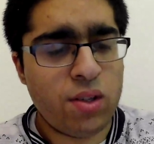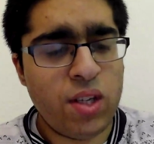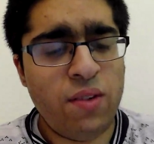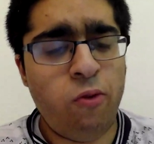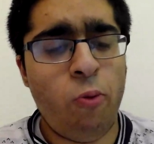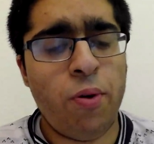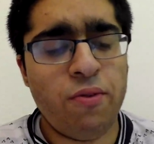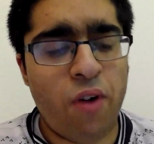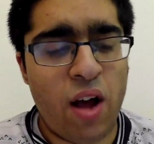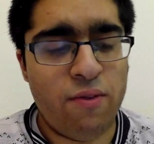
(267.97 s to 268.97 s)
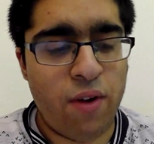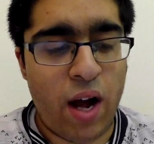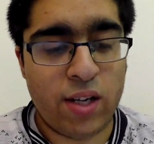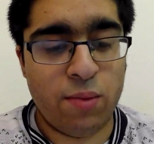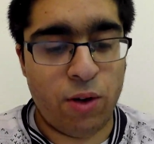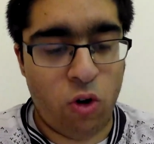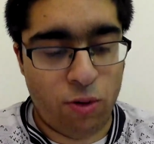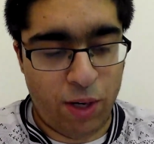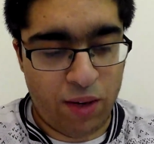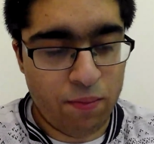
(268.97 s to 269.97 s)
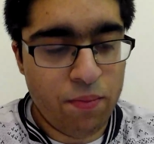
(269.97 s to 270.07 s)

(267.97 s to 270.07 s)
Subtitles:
C4.5 Atom Economy,